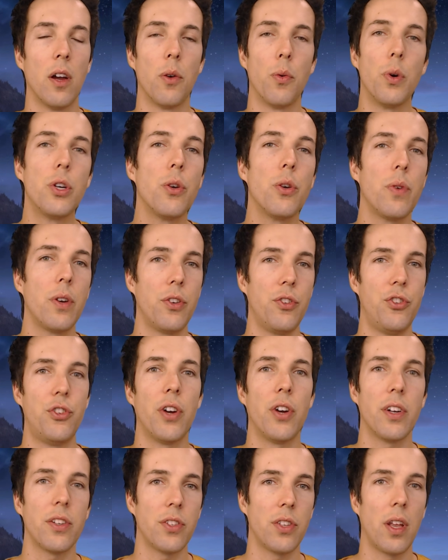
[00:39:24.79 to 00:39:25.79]
We're doing
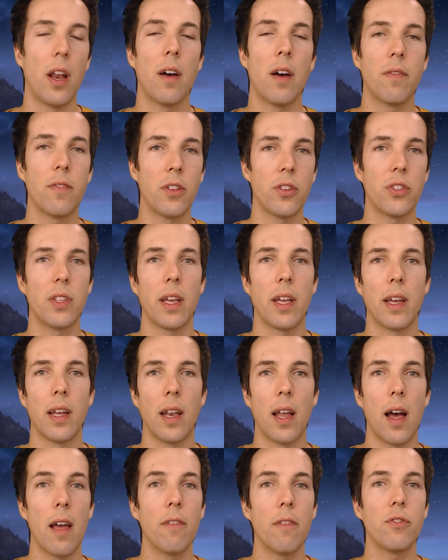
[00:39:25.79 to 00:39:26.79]
just enough to stay
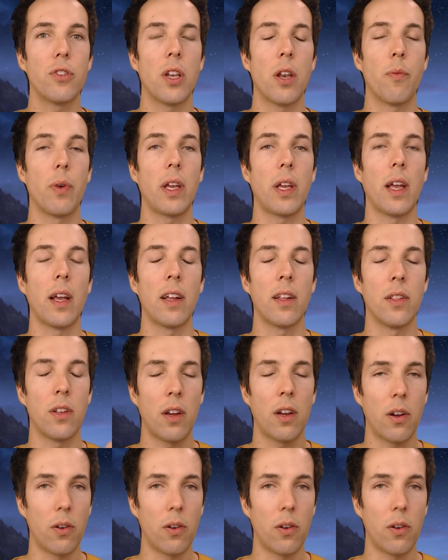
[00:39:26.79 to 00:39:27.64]
alive so that we can